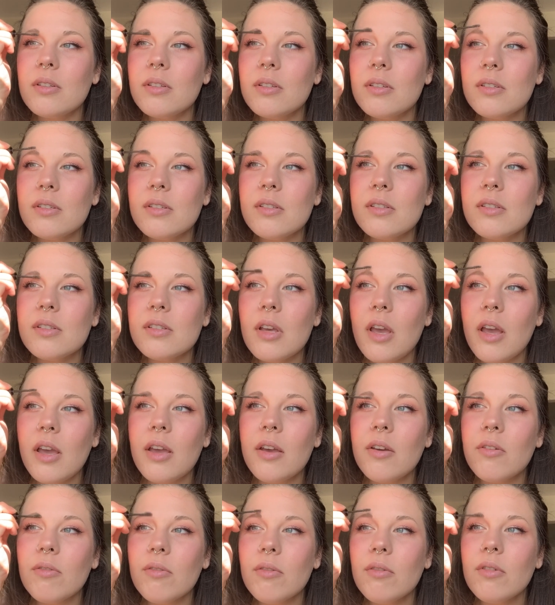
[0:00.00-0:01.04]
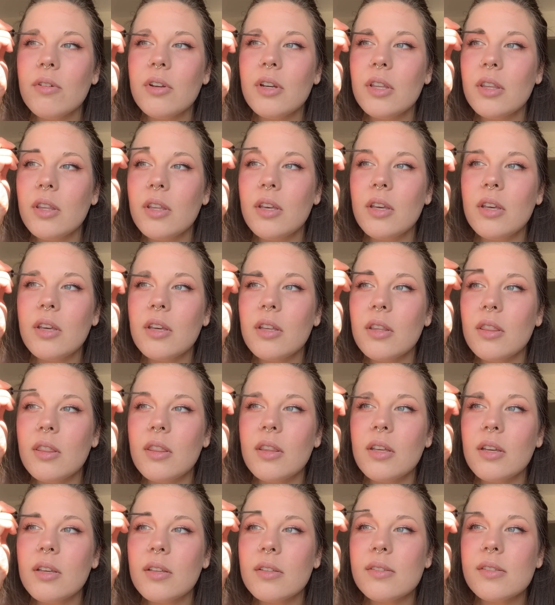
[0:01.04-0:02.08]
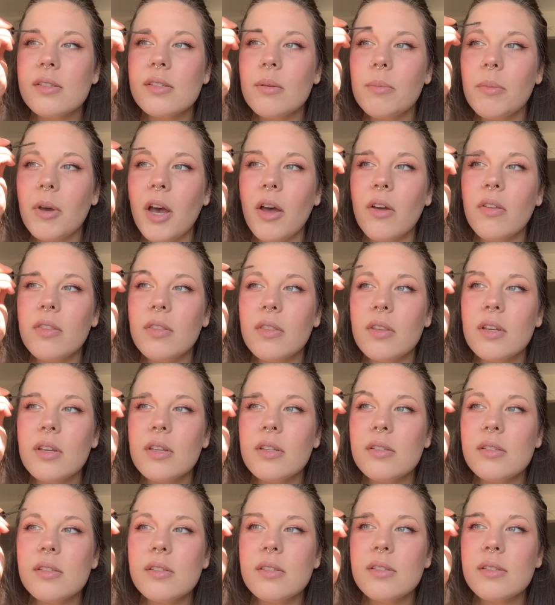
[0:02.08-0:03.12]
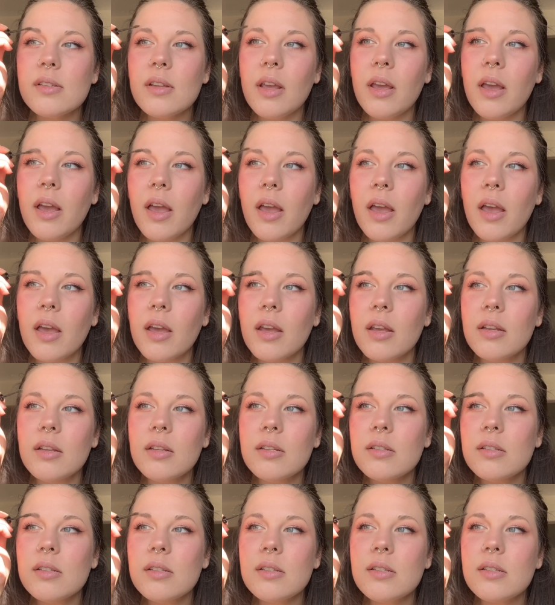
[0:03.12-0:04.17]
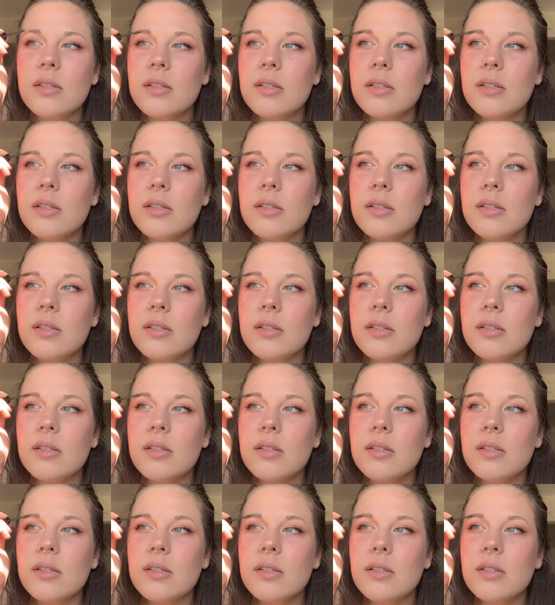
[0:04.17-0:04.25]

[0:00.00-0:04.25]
say really good things about this, and